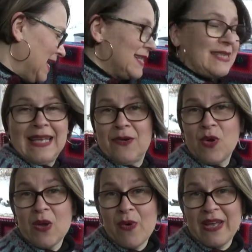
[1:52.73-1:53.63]
See,
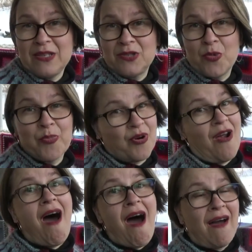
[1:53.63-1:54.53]
we went to
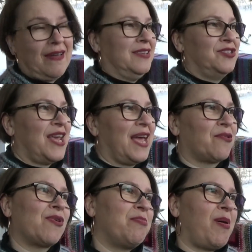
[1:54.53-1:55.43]
Prague,
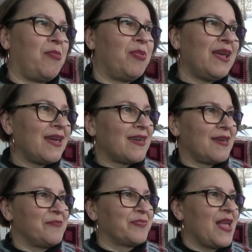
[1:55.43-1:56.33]
Czech
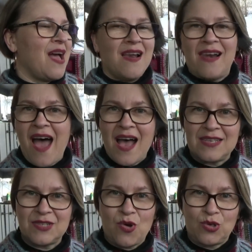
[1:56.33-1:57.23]
Republic
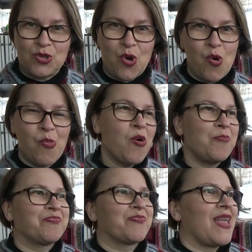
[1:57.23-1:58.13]
last October,
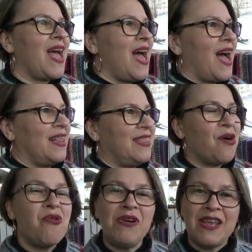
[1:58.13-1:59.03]
and the
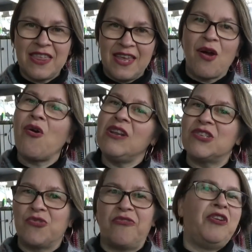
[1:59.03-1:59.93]
only
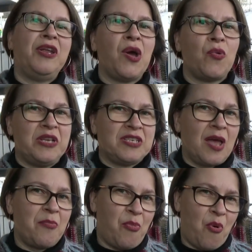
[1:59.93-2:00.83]
souvenir which
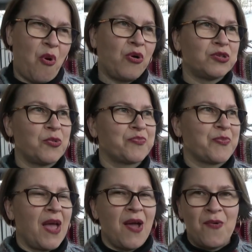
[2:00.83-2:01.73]
I bought
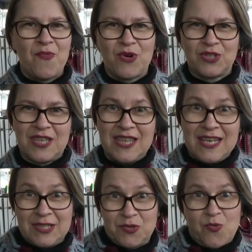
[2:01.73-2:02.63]
was
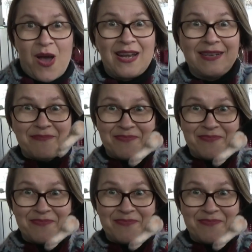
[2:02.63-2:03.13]
this one.